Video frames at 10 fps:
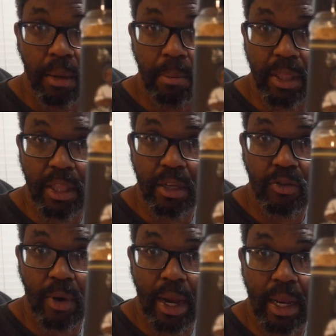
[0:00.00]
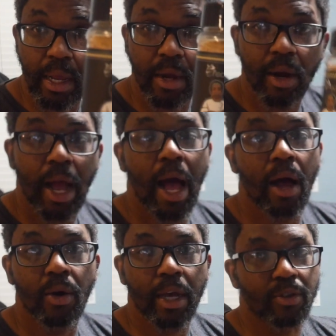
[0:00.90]
But this right here,
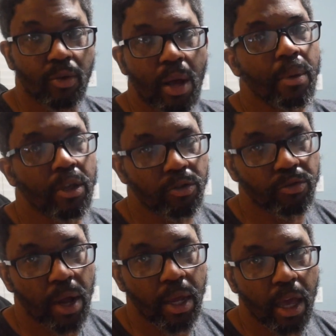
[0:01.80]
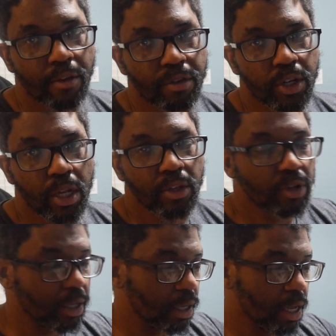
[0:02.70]
okay, so I made some fried catfish last
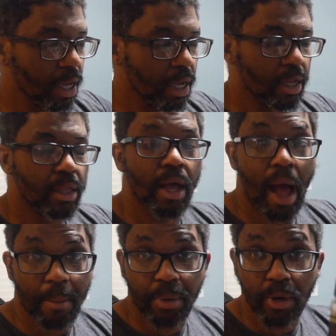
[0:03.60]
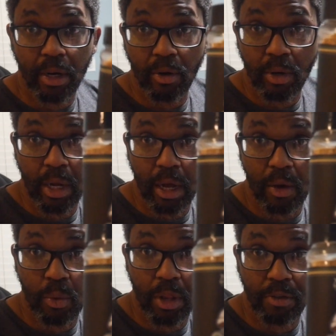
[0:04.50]
night. I put it
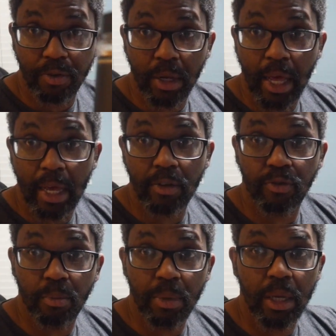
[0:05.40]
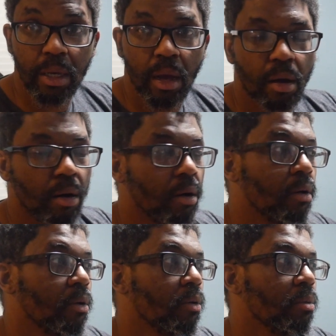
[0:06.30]
on one of the fillets. For me,
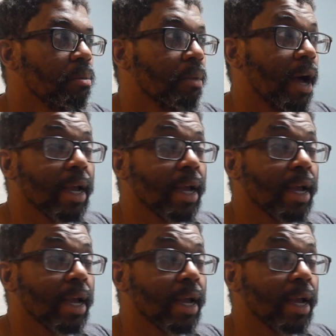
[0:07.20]
oh my